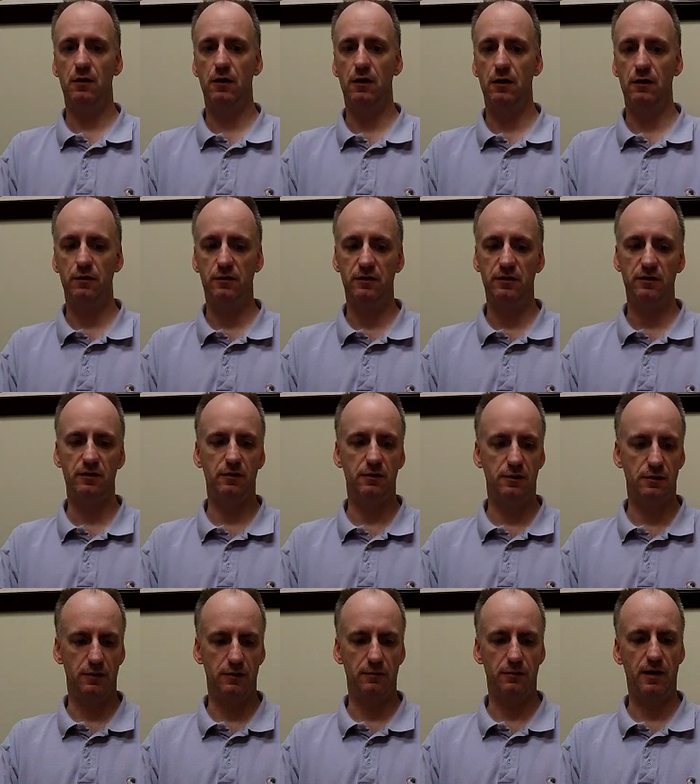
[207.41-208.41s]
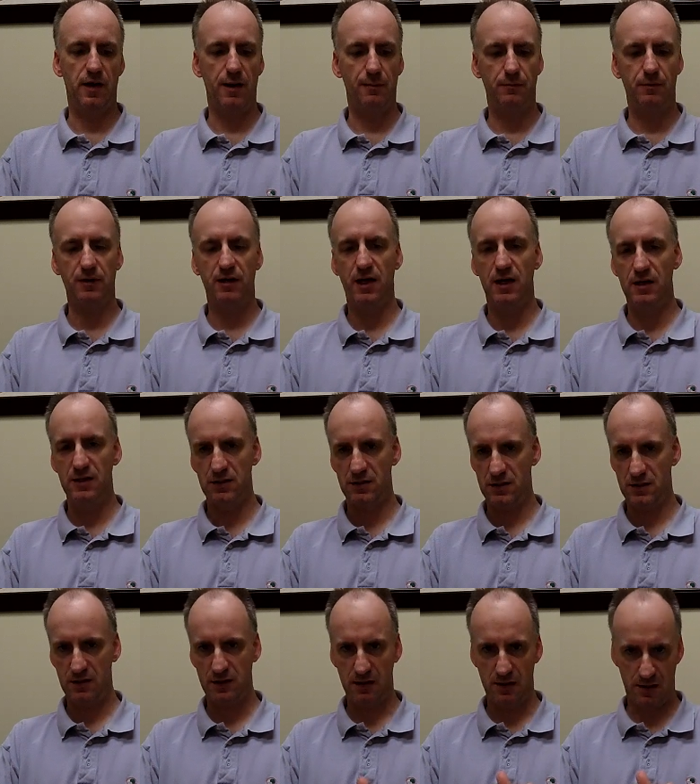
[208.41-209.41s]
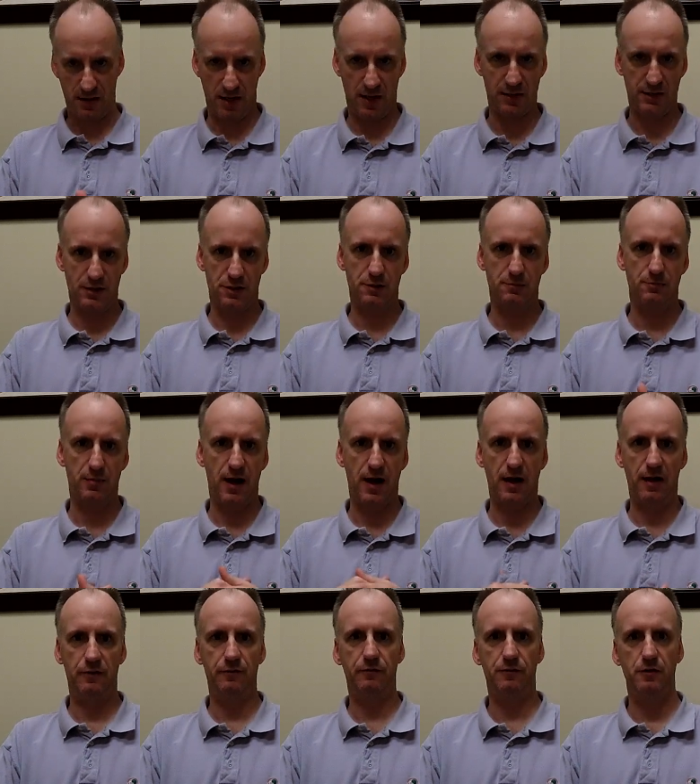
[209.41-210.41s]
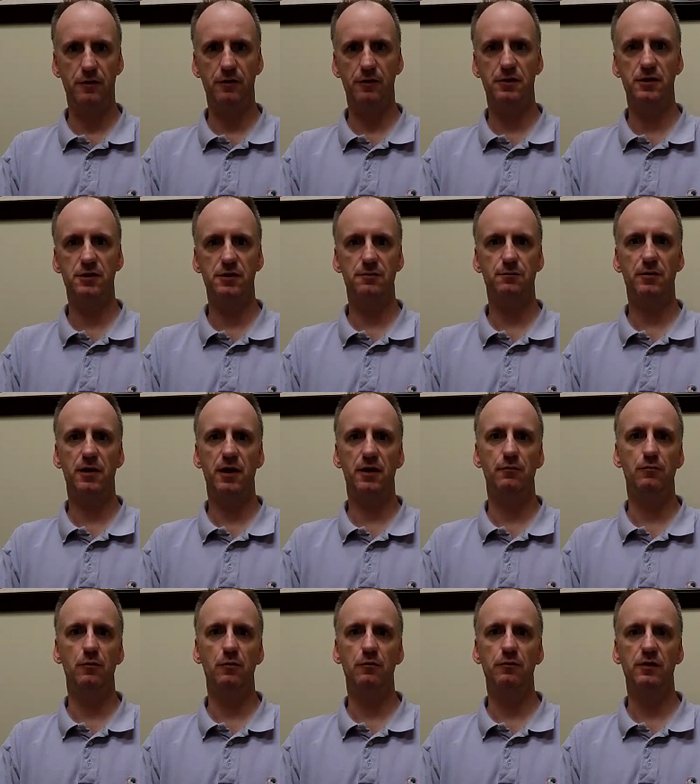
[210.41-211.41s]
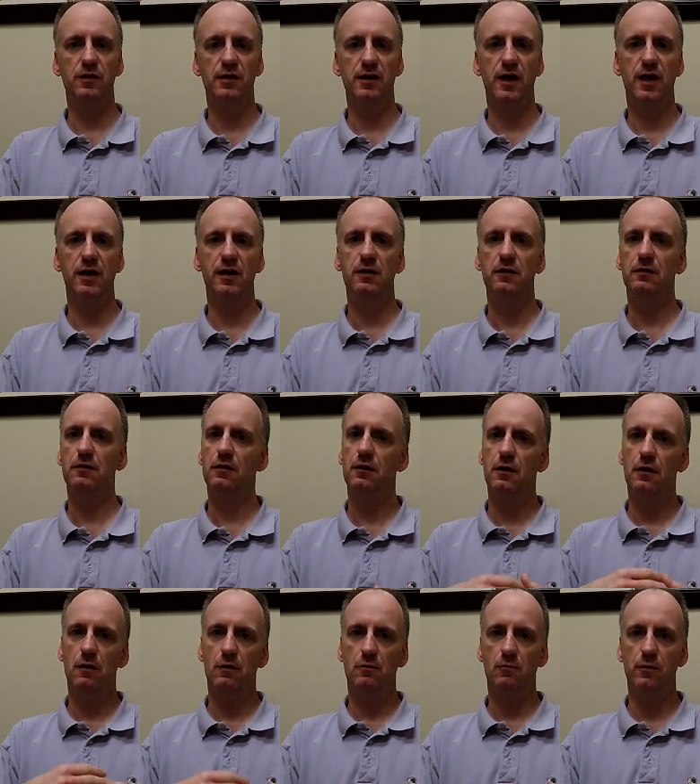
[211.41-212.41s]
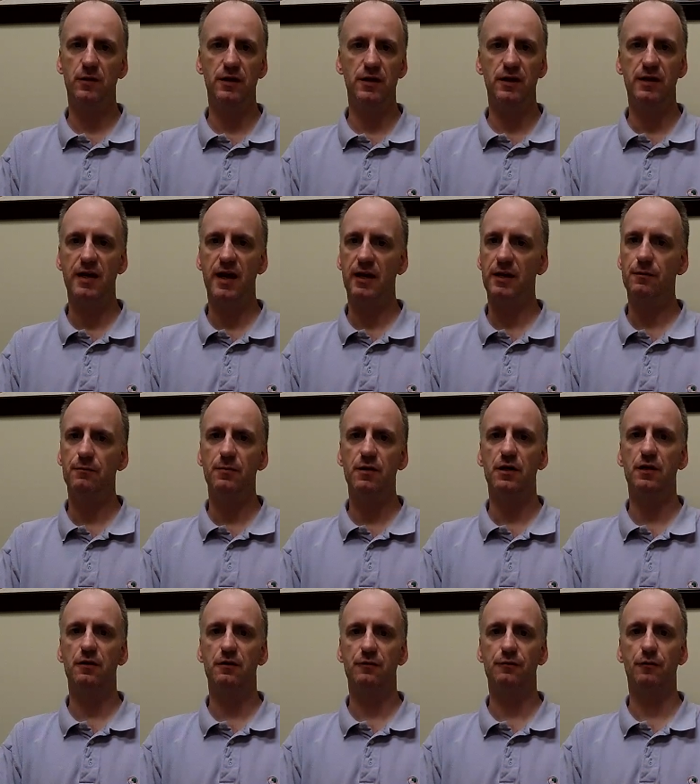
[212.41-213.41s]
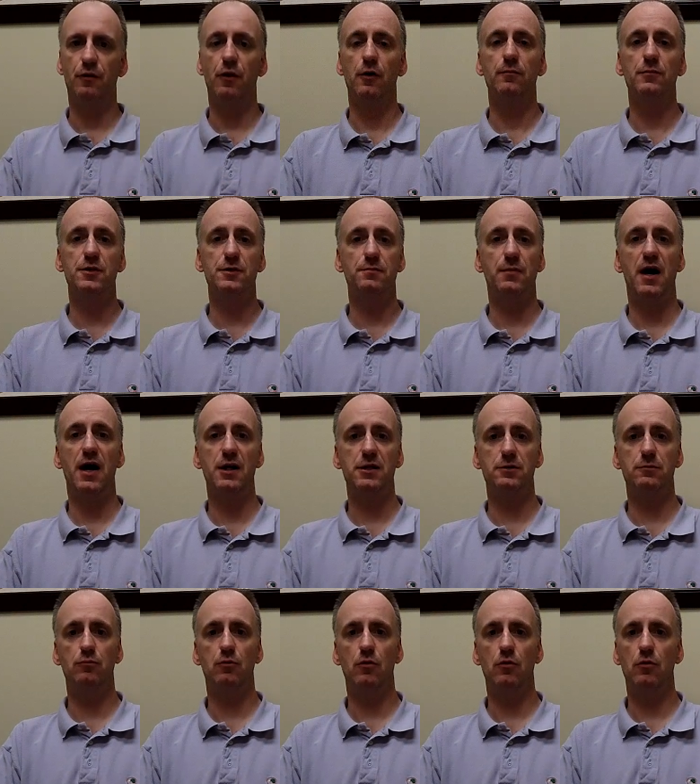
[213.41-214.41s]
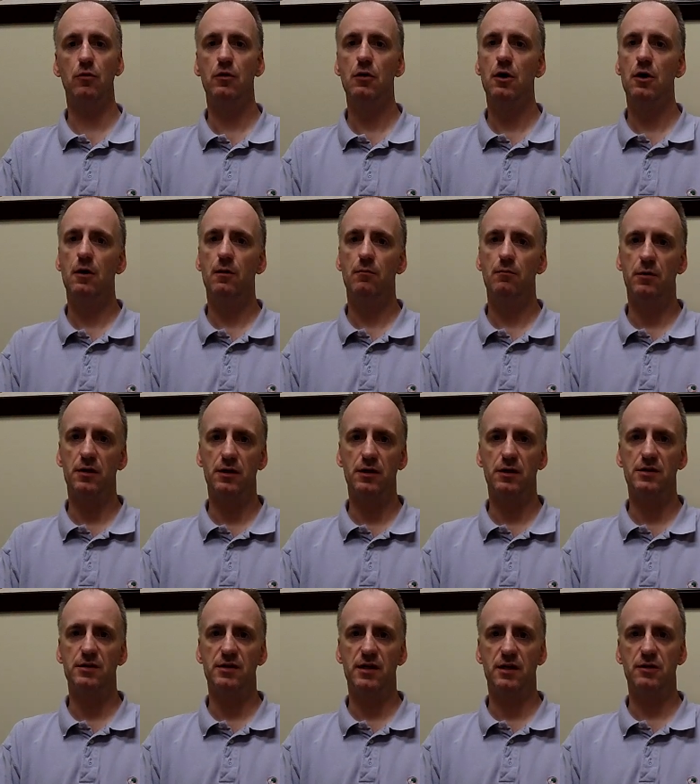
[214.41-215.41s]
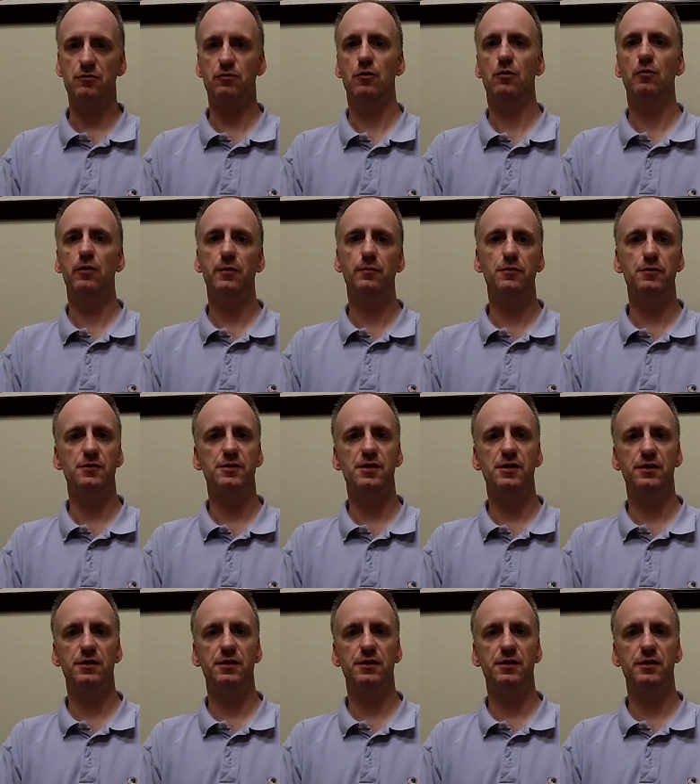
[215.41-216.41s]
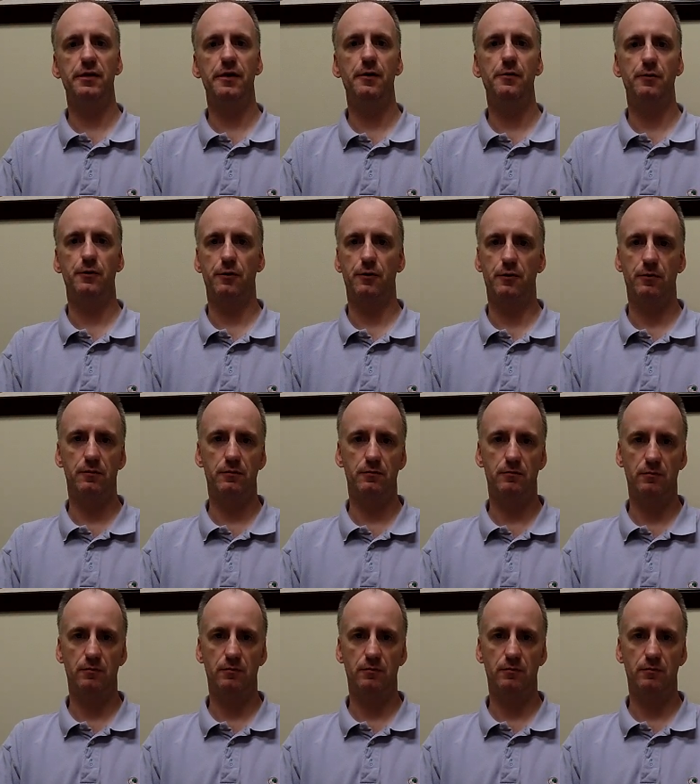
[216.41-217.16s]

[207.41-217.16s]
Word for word: Uh, the application has a spot for your anticipated move-in date. We need that to be as firm as possible, because that's what we present to the owner.